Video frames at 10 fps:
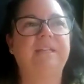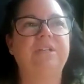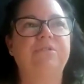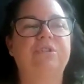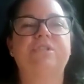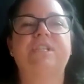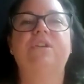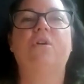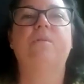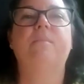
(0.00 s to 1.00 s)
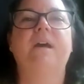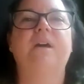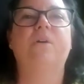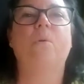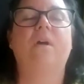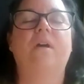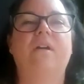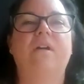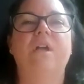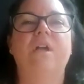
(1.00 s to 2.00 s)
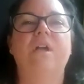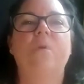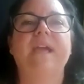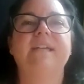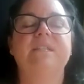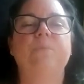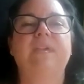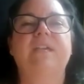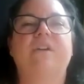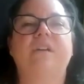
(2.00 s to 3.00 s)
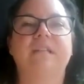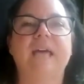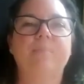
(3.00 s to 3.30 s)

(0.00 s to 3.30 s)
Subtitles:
in New Jersey NOMA or ways that we could